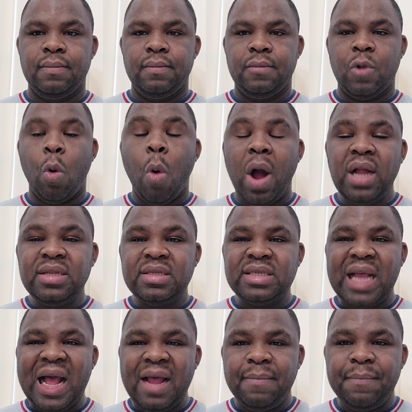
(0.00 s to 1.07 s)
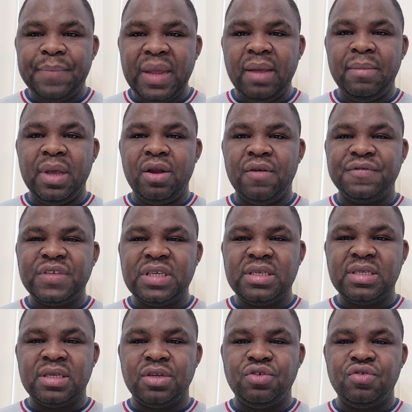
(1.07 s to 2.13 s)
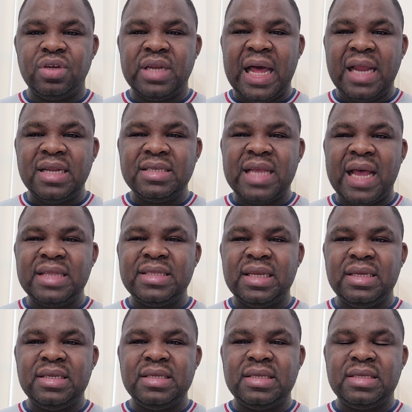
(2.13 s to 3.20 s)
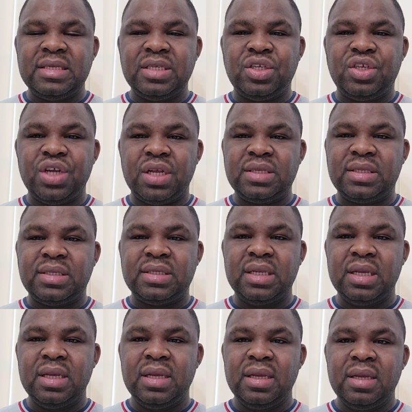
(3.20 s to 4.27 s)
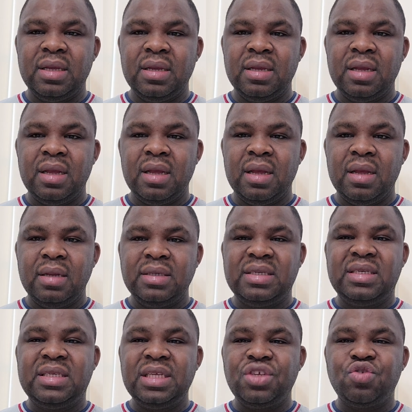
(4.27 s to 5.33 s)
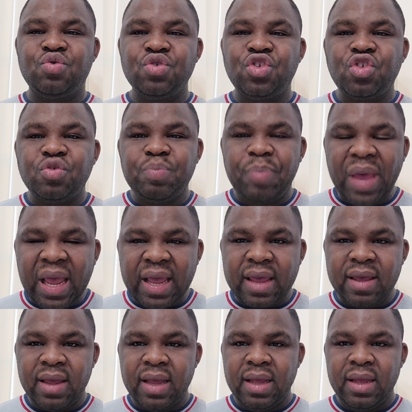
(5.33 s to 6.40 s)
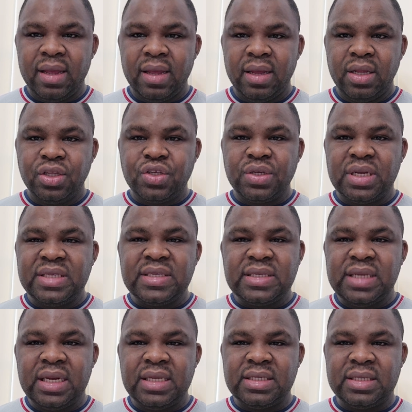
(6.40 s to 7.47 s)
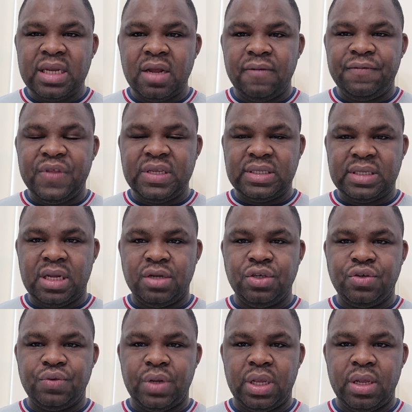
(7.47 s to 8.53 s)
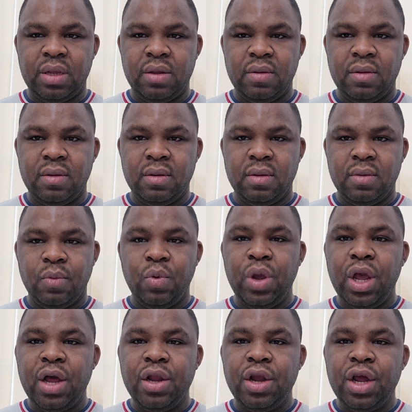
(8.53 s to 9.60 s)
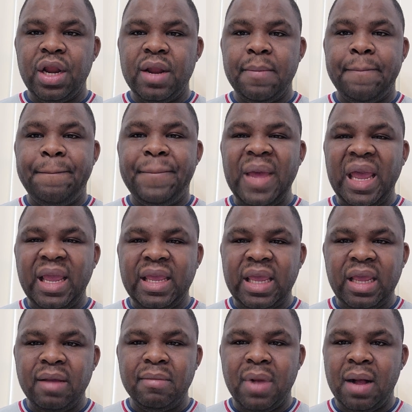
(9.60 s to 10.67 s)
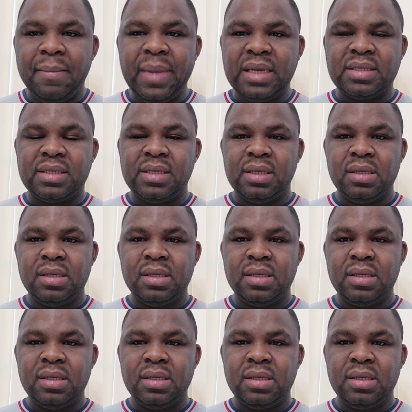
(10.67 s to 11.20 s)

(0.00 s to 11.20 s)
One-time payment of $600. I think this is just disrespect to the citizen of this country. We are not a begging moment.